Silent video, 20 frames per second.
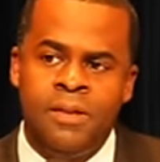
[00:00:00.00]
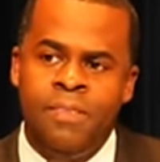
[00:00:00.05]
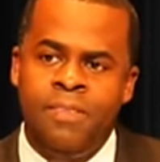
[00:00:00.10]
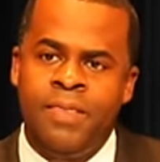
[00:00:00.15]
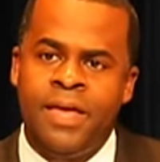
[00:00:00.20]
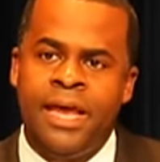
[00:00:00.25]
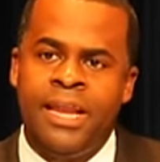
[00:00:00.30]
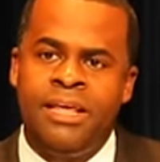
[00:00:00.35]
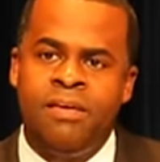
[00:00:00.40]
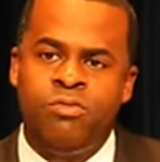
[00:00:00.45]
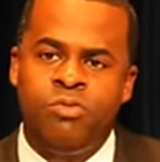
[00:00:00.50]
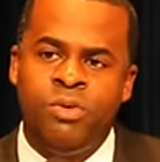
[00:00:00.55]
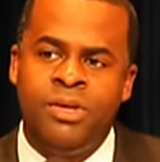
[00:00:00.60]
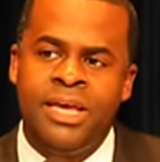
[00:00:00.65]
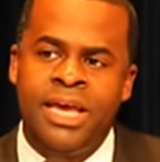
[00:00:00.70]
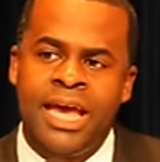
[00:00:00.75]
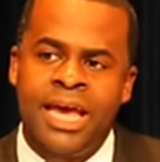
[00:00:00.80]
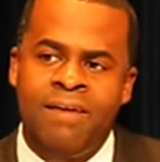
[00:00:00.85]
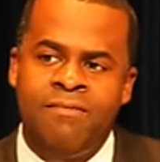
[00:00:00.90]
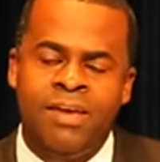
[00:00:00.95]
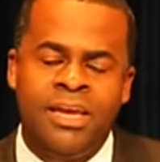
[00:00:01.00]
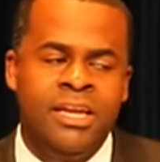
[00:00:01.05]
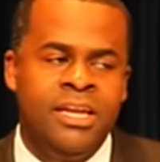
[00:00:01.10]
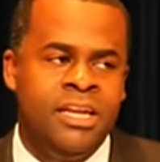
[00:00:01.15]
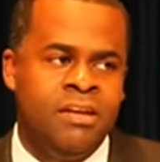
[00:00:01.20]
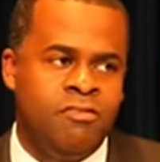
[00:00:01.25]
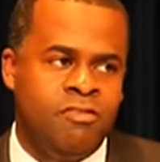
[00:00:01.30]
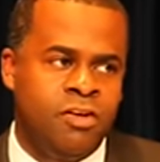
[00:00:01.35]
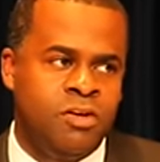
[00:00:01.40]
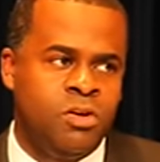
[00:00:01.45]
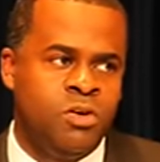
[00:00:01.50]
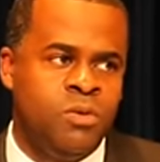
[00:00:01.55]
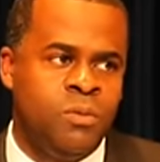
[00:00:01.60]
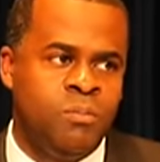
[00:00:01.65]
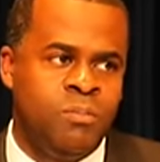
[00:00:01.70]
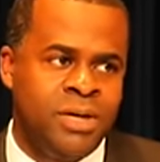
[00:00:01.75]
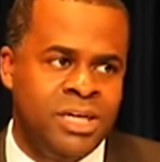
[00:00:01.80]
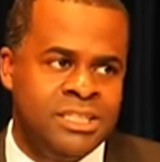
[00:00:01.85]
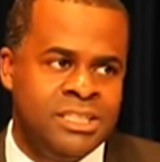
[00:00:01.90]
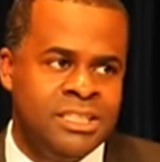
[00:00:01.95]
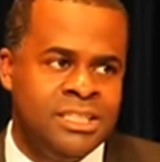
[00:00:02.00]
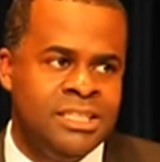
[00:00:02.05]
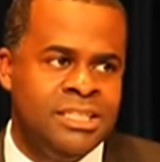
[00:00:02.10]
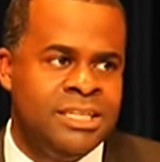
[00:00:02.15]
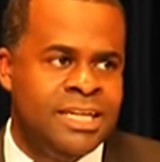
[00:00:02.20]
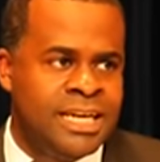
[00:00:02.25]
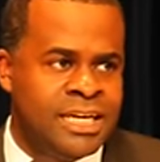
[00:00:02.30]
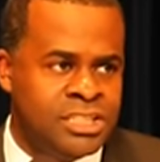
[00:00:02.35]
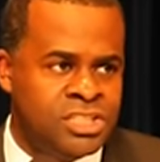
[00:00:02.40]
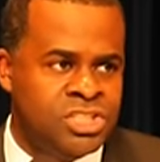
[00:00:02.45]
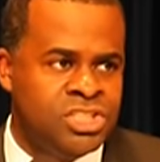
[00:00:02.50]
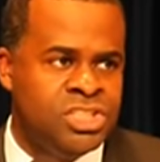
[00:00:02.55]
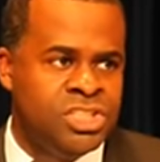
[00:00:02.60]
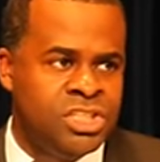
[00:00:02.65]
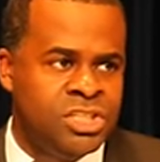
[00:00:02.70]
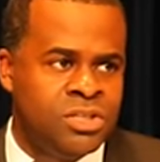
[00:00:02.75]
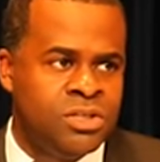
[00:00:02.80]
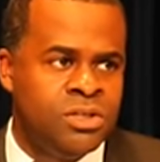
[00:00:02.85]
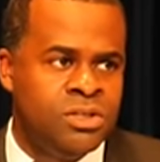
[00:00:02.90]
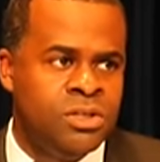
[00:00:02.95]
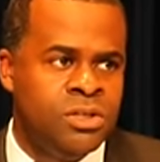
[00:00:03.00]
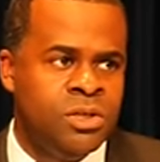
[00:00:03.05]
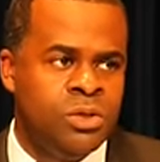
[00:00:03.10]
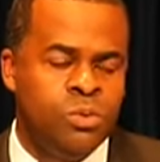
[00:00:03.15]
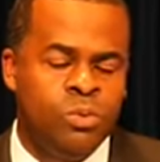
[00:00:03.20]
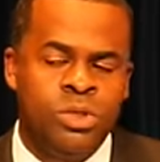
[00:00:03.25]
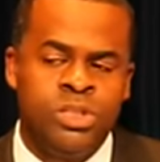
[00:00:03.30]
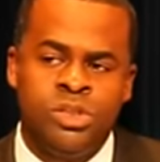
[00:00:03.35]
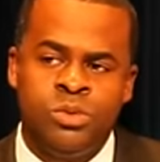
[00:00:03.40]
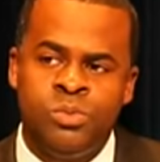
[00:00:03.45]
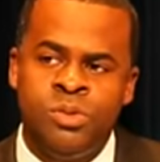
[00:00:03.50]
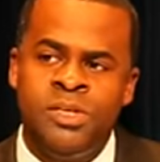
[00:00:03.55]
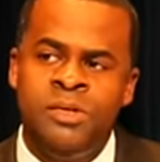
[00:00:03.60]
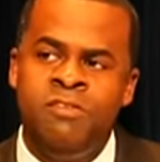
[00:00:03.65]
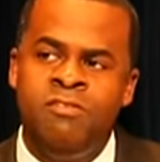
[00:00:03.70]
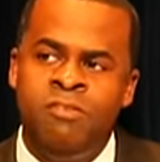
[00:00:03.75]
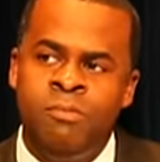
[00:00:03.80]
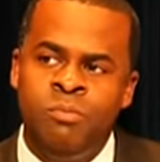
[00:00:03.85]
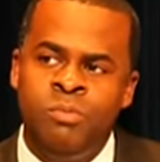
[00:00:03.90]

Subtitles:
that if we have a difficult budget next year, which we